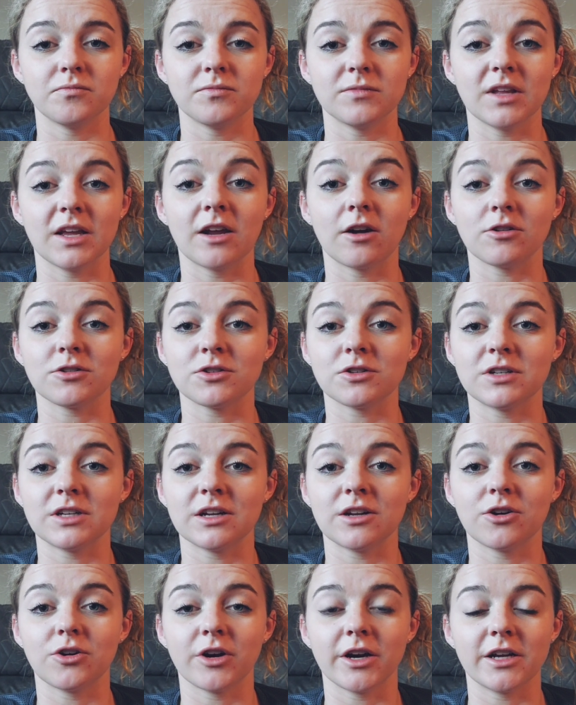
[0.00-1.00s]
It also did
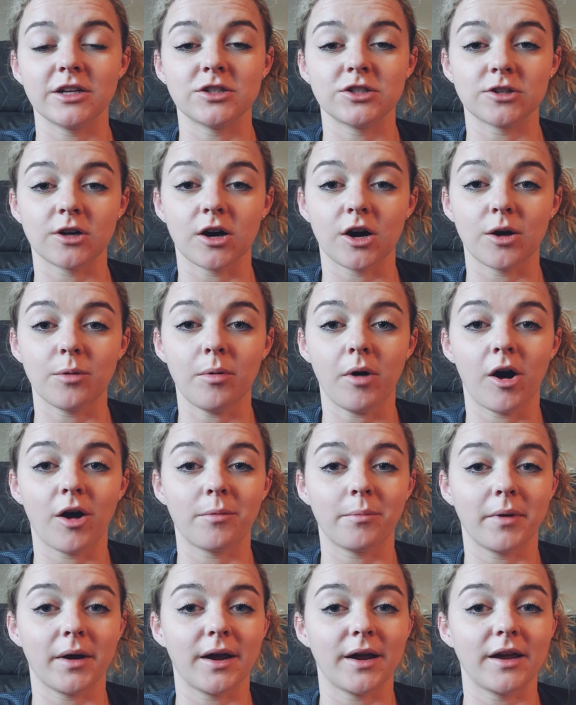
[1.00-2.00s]
a great job on
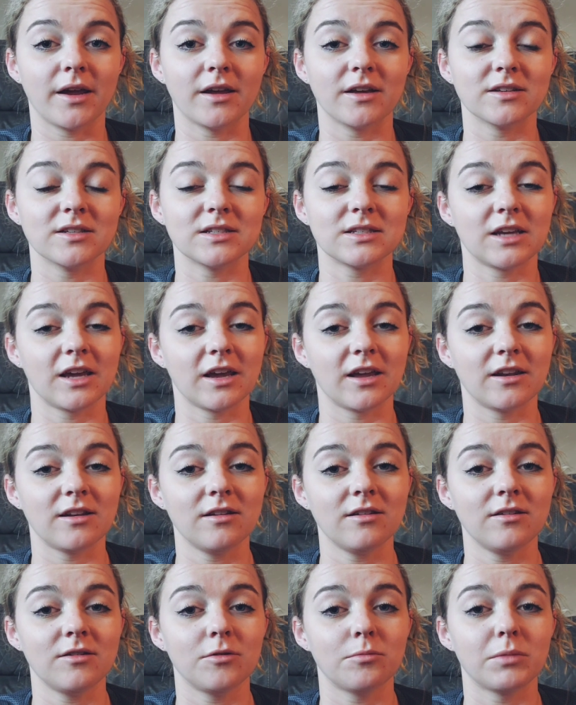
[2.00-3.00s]
my
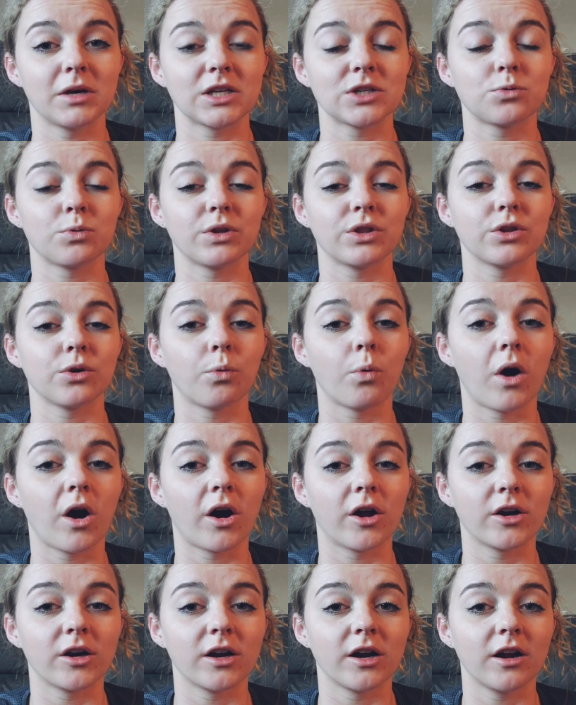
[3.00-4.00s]
skin mixed with the
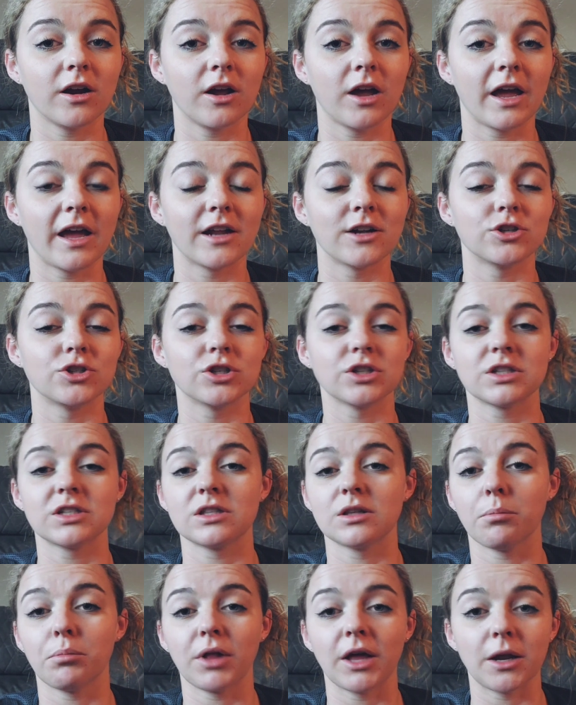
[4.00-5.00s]
water and just the
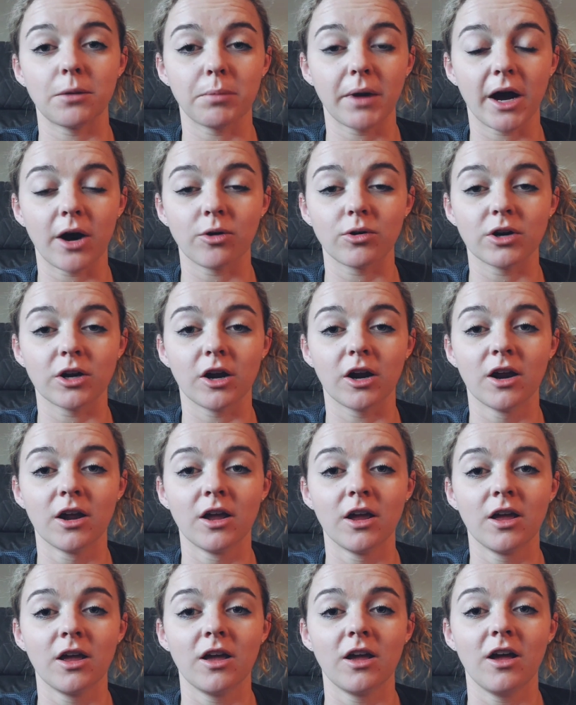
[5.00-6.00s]
plain powder.
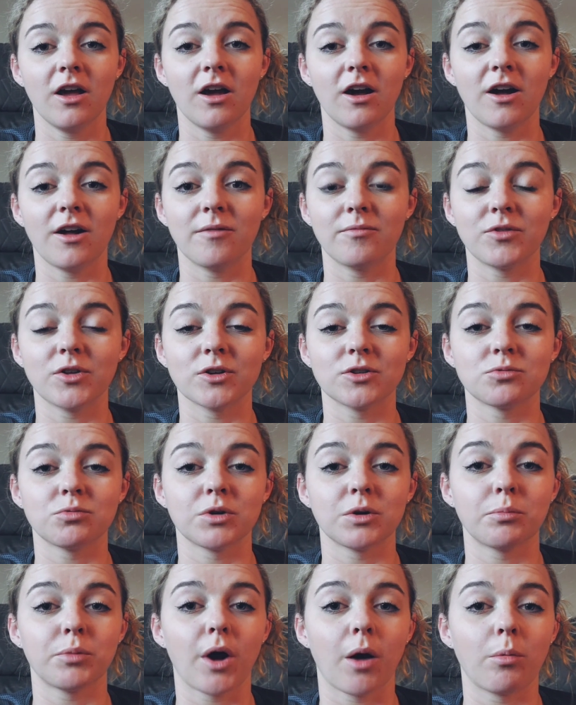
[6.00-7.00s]
Those were
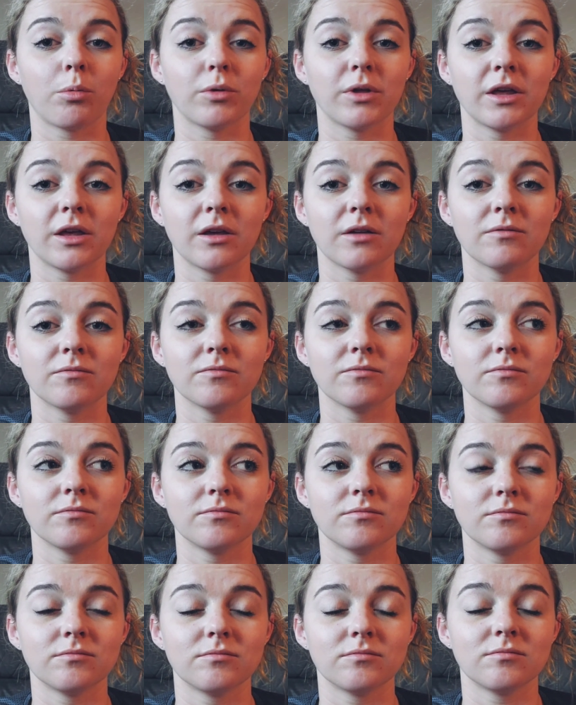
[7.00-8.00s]
probably
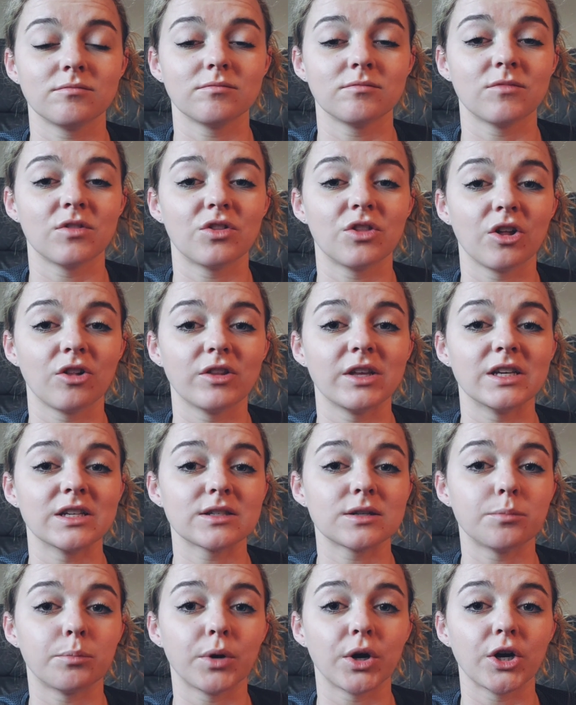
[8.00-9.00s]
the
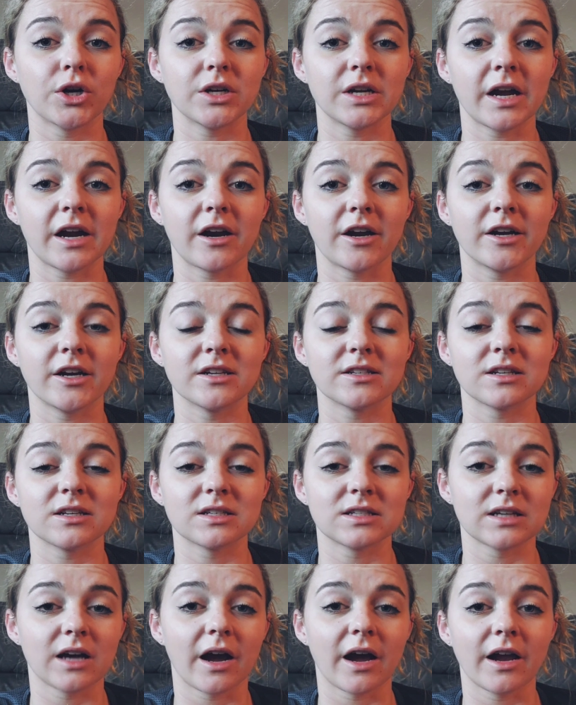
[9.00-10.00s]
least burnt areas
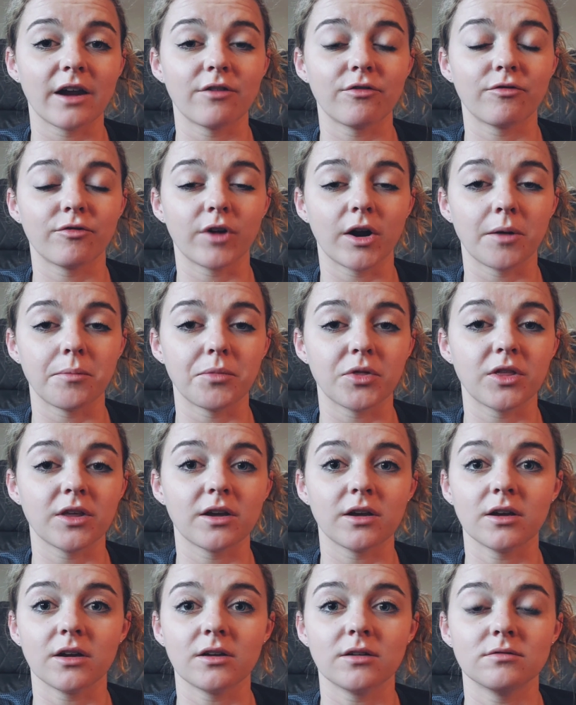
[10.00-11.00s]
aside from
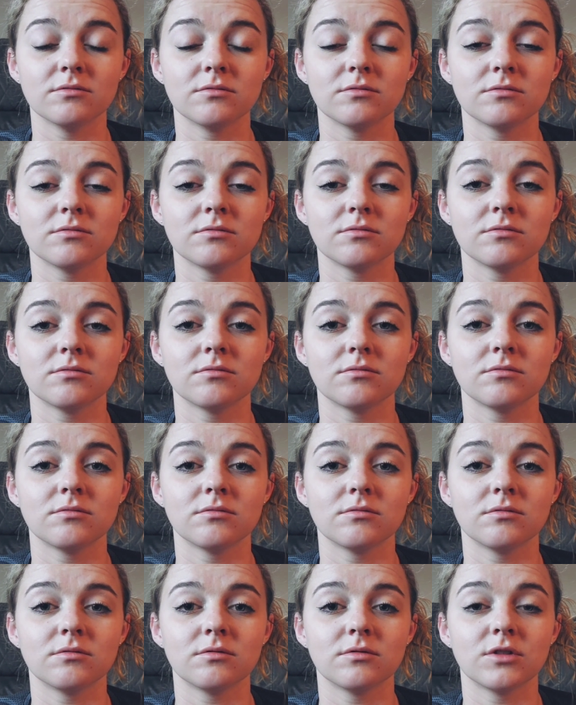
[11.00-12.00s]
the
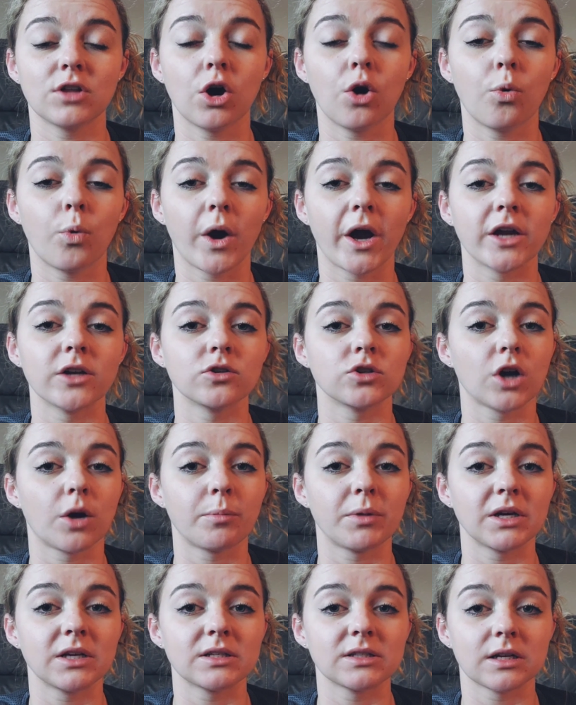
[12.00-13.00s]
Hawaiian
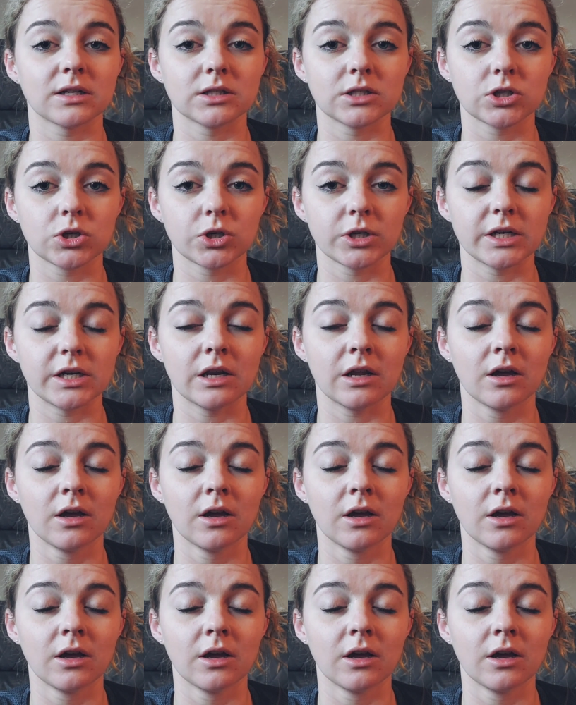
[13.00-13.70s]
tropic sunscreen.